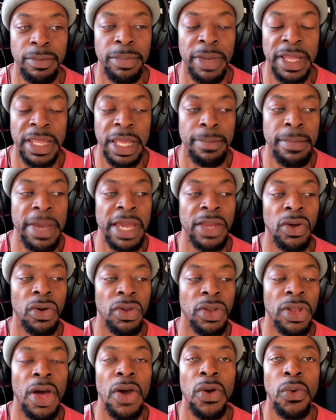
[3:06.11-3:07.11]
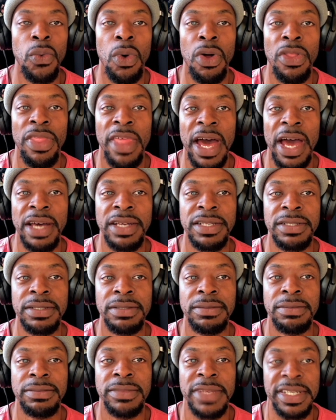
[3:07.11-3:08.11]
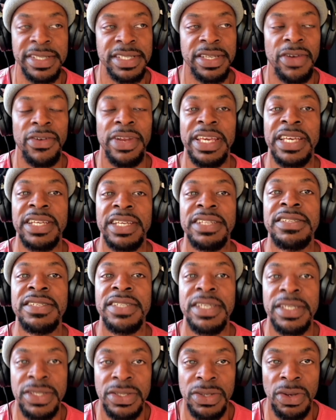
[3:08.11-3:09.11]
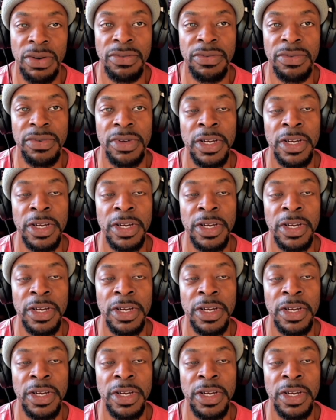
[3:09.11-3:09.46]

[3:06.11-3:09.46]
but they may not know what that necessarily consists of.